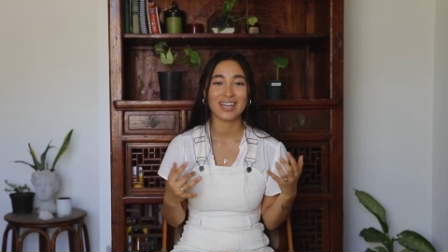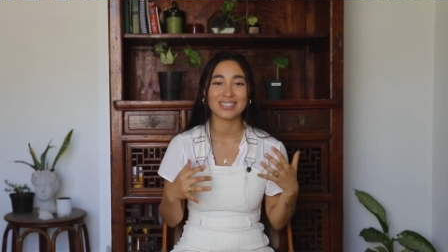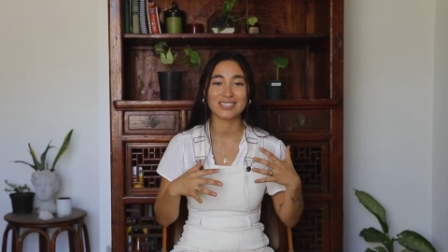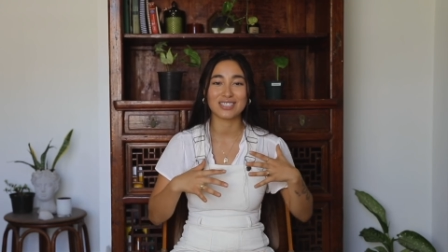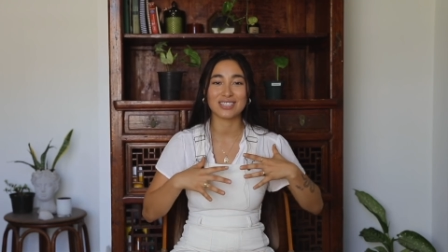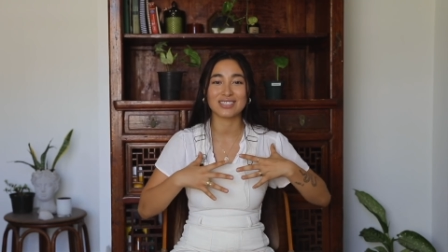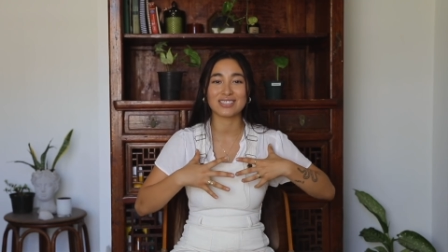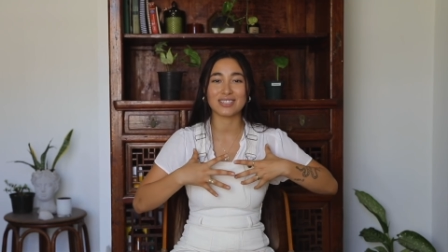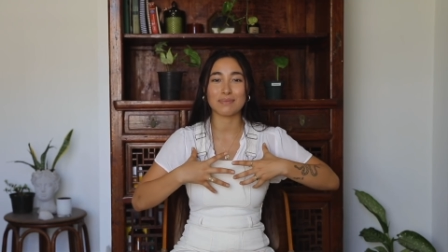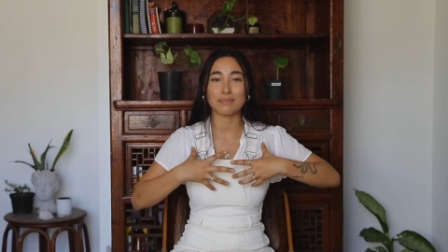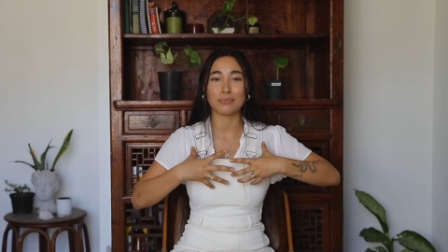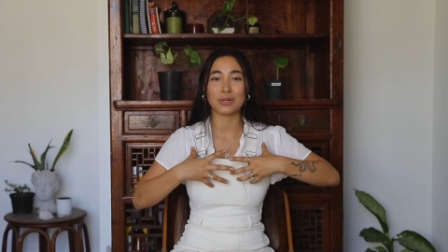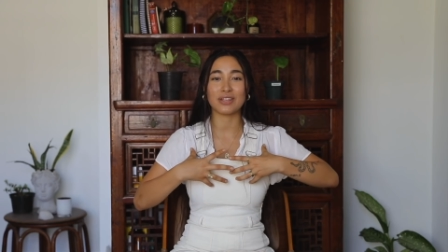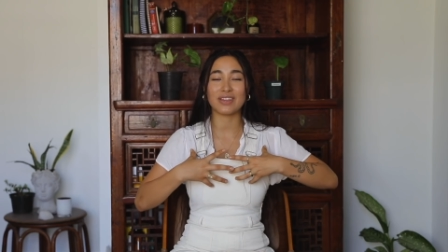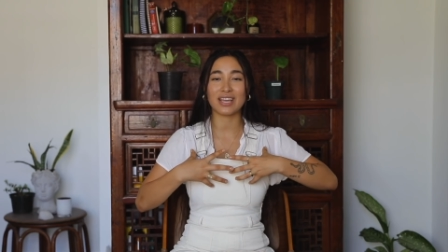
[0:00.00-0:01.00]
it's just
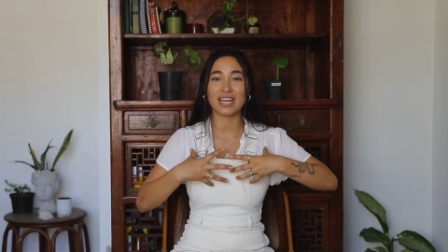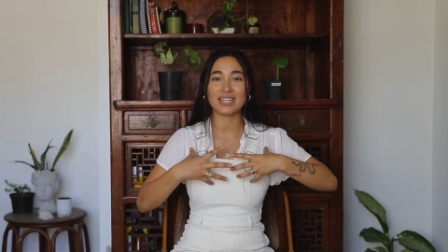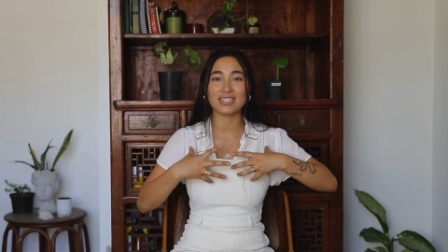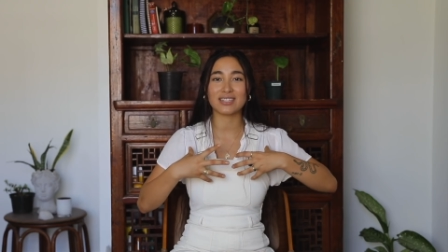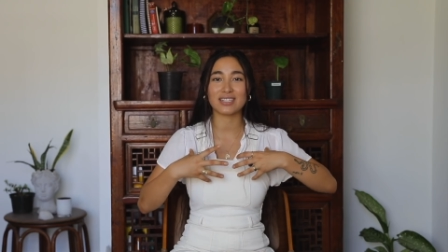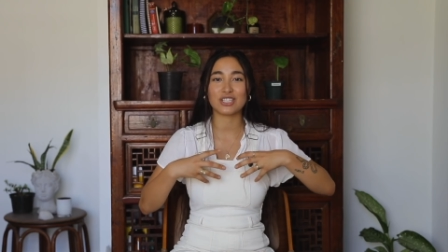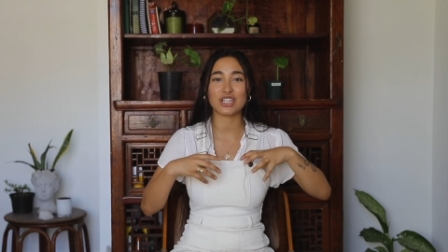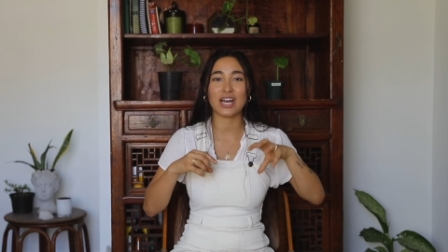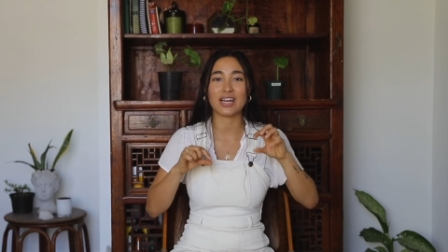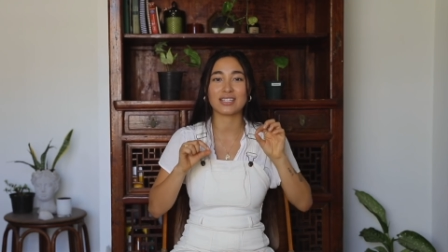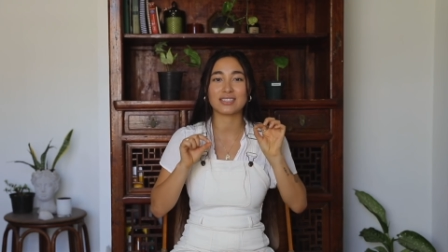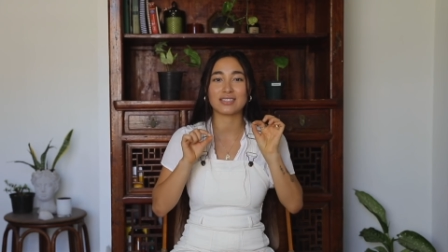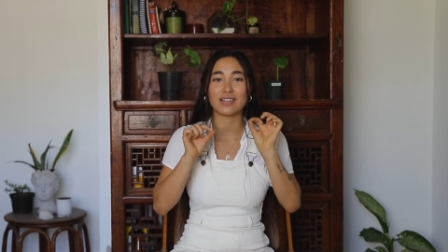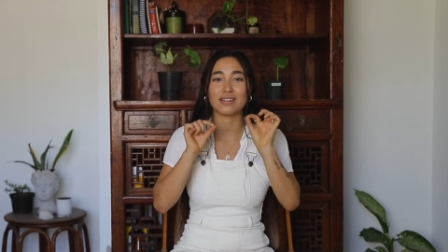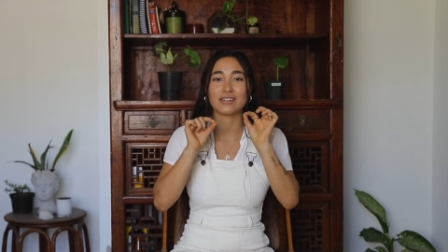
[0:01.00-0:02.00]
breathing into the
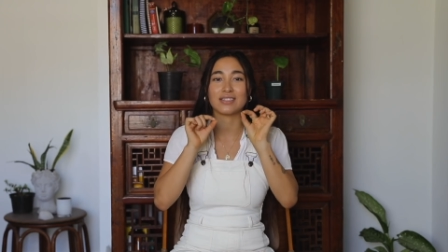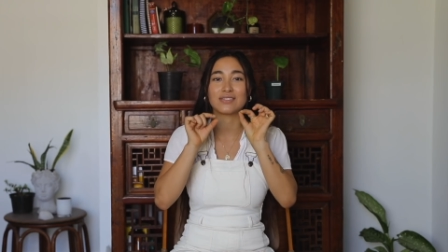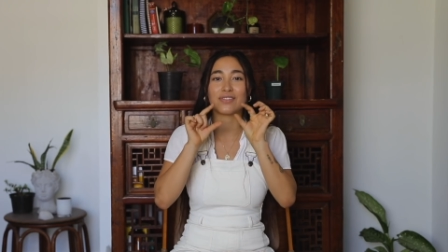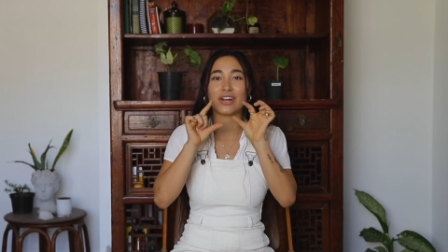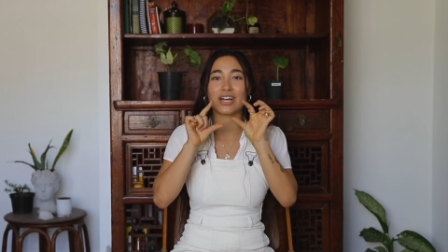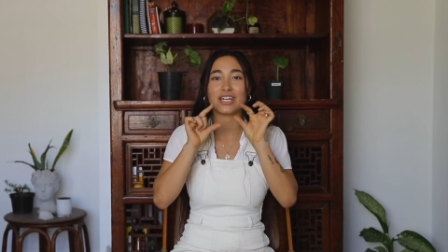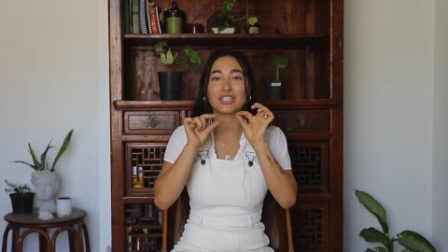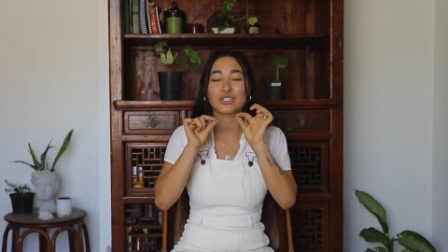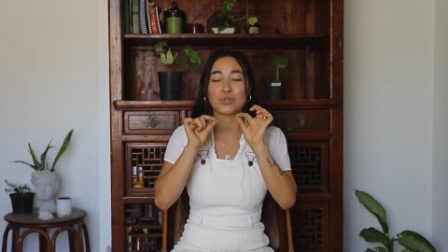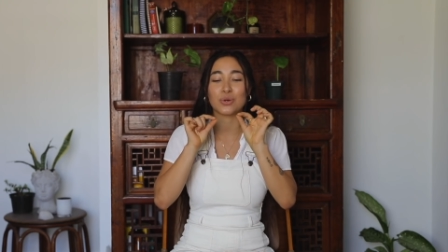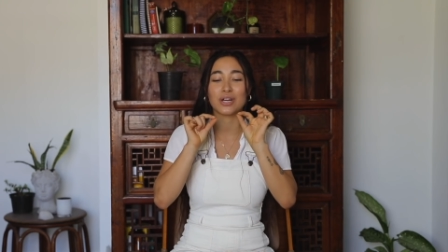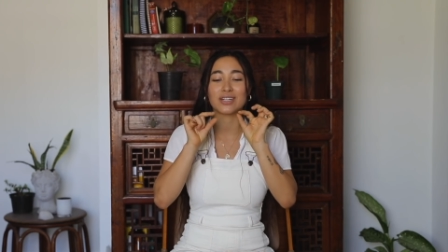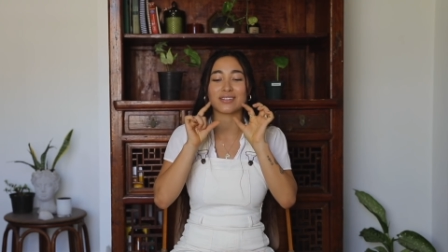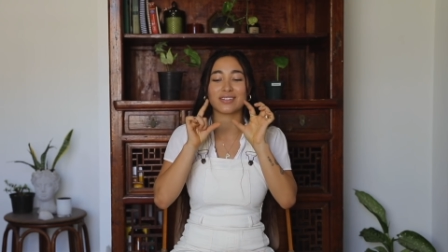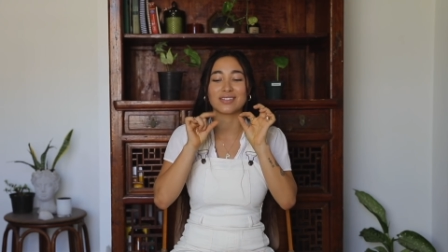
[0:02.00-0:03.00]
chest in these very
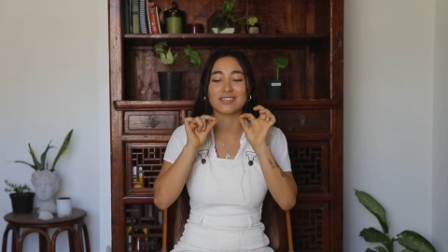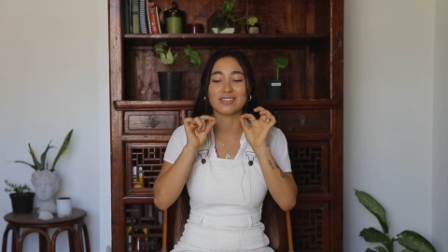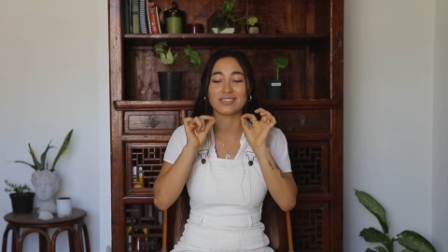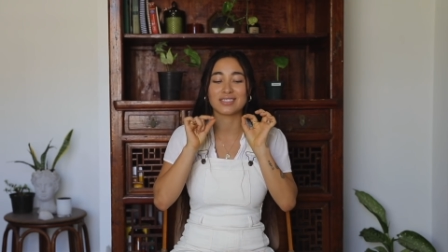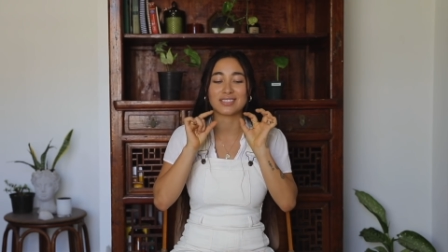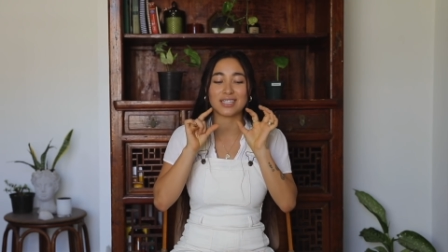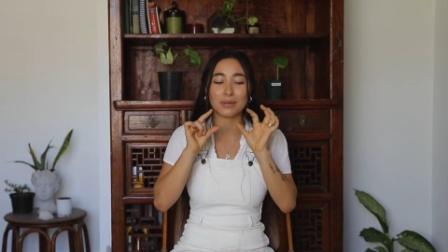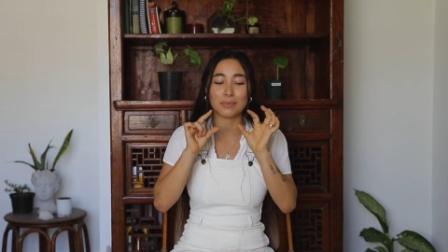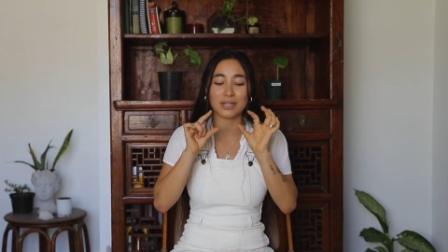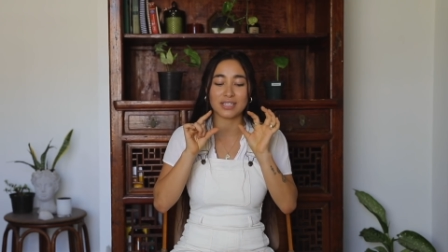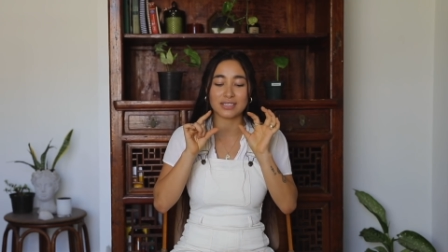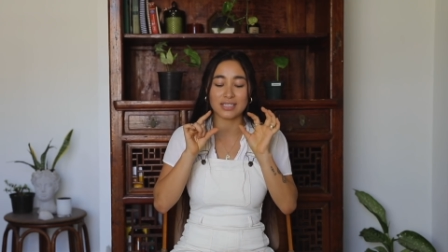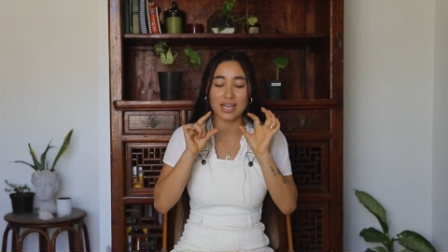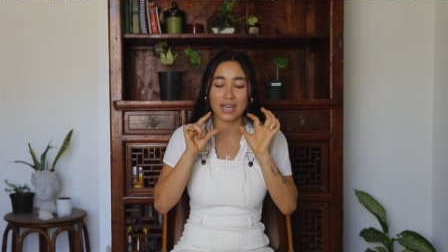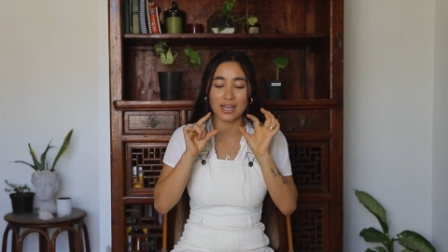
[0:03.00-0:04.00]
short little
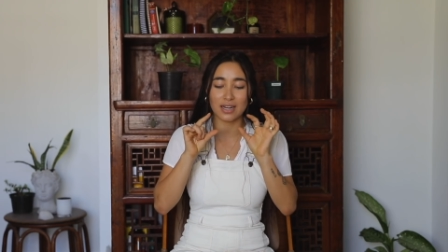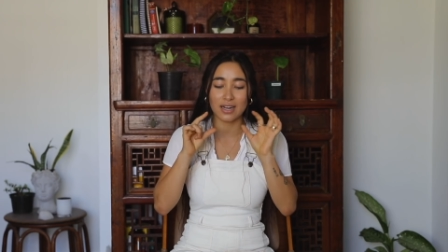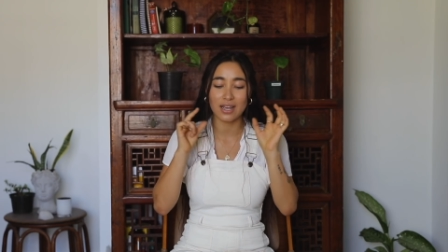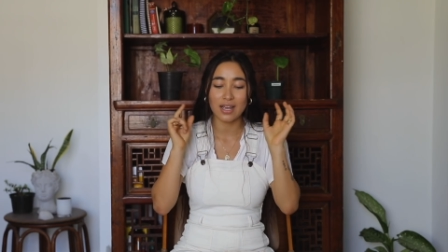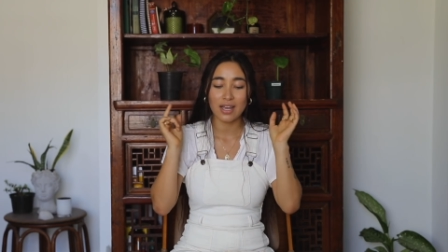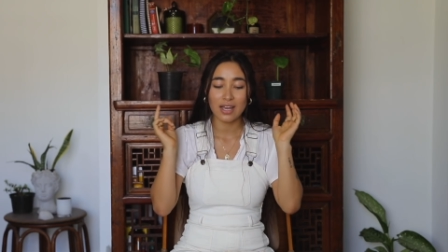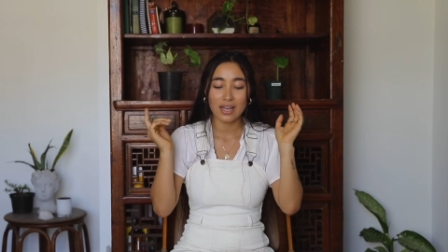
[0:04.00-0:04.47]
snippets, and